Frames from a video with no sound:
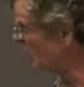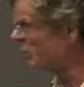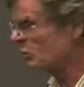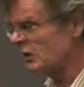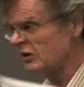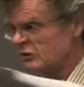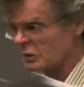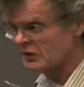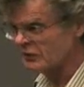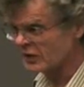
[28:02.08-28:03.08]
early twenties,
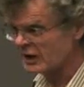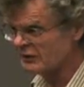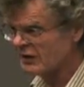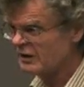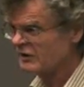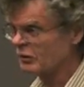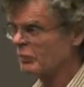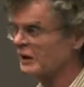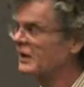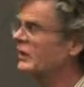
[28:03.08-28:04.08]
twenty-five,
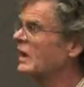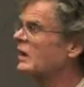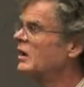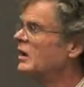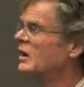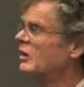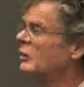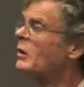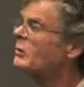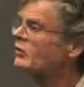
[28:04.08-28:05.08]
something like that.
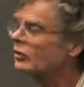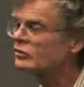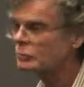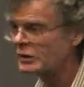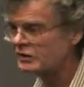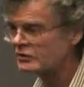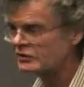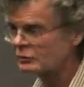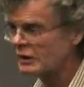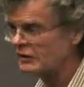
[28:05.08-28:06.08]
There may be social
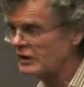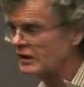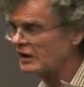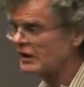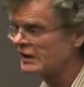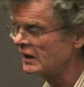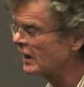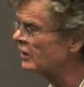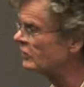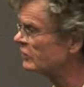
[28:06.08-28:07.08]
pressures among the
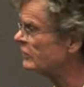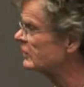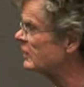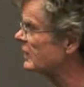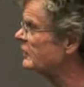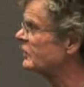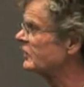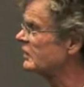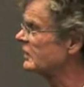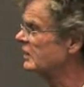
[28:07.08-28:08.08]
hunter-gatherers that delay
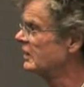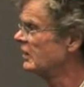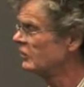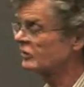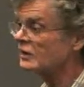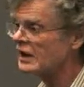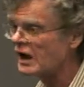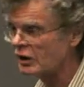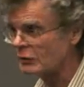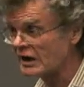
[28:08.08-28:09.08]
fertility. There certainly
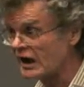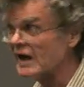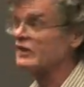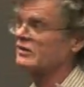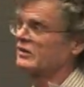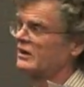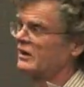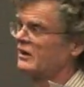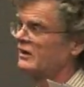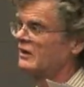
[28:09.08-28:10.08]
are among us.
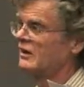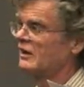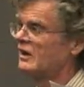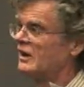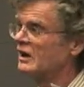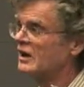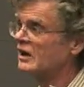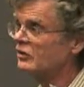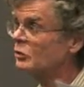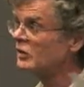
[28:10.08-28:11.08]
Uh,
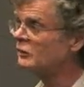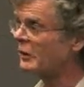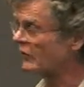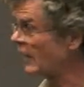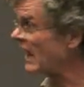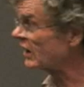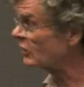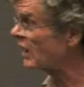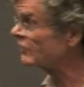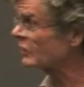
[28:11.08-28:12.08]
you wouldn't expect that
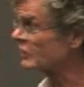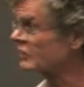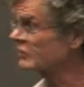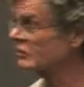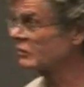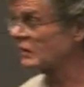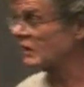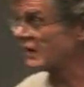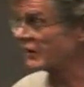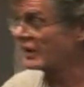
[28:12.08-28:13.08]
graph to look
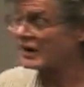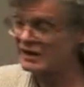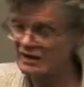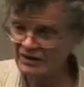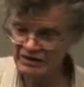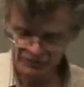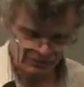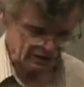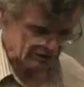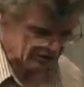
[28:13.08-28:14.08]
quite like that for